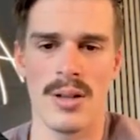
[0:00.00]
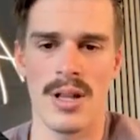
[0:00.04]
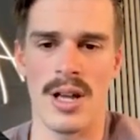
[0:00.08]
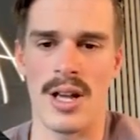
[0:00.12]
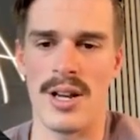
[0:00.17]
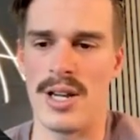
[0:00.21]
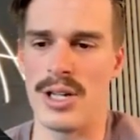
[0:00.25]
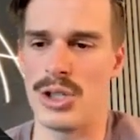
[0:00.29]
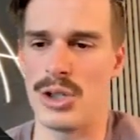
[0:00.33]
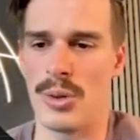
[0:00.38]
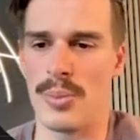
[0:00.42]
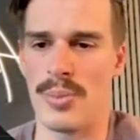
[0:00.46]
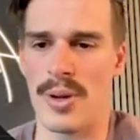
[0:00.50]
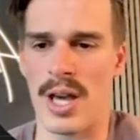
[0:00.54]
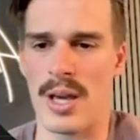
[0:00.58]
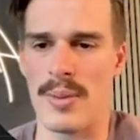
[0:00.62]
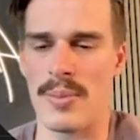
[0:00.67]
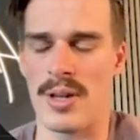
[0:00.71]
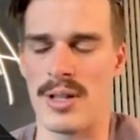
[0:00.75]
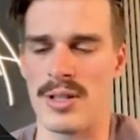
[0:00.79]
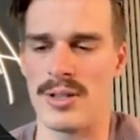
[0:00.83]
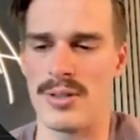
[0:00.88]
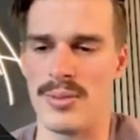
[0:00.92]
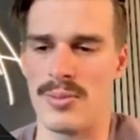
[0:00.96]
Initial
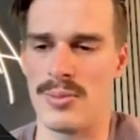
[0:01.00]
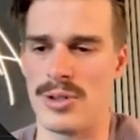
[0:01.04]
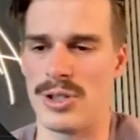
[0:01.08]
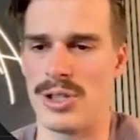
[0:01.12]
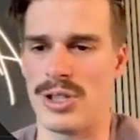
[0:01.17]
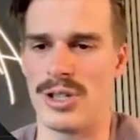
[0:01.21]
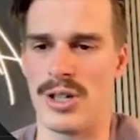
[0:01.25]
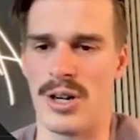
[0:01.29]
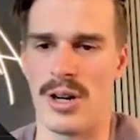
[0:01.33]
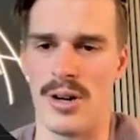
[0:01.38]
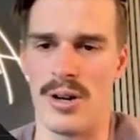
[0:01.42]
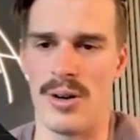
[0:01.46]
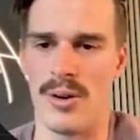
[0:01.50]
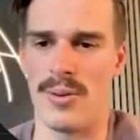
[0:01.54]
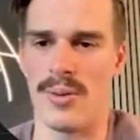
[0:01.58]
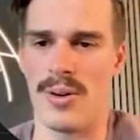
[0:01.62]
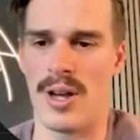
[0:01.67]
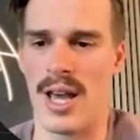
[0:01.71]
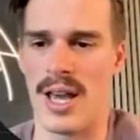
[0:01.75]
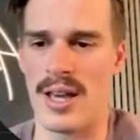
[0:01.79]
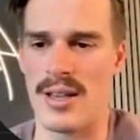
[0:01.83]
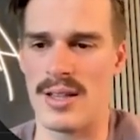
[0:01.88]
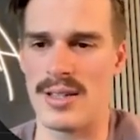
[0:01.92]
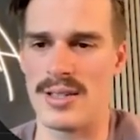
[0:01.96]
payment would show,
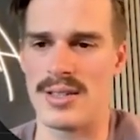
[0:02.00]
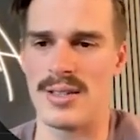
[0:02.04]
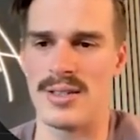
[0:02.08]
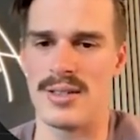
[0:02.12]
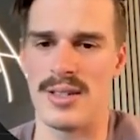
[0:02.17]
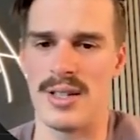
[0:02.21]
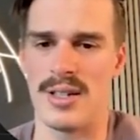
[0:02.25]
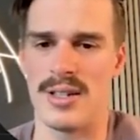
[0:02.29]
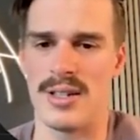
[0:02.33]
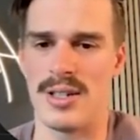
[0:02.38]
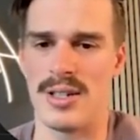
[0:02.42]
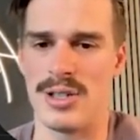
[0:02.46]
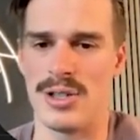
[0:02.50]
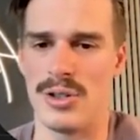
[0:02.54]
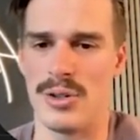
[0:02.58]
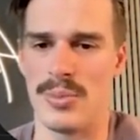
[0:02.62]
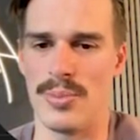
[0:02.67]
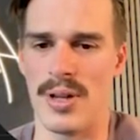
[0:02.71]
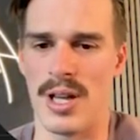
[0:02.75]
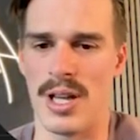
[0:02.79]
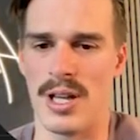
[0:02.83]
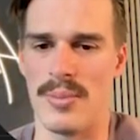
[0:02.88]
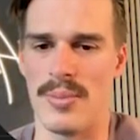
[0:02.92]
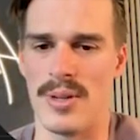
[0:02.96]
hey, this is the initial
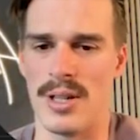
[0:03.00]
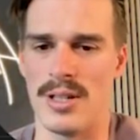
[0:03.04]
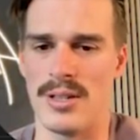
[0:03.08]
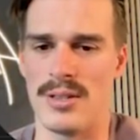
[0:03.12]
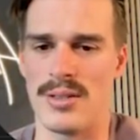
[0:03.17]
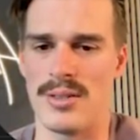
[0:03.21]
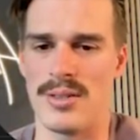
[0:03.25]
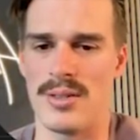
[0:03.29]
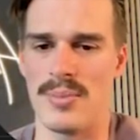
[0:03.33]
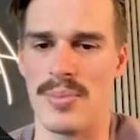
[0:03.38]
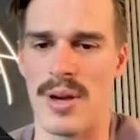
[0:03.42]
payment.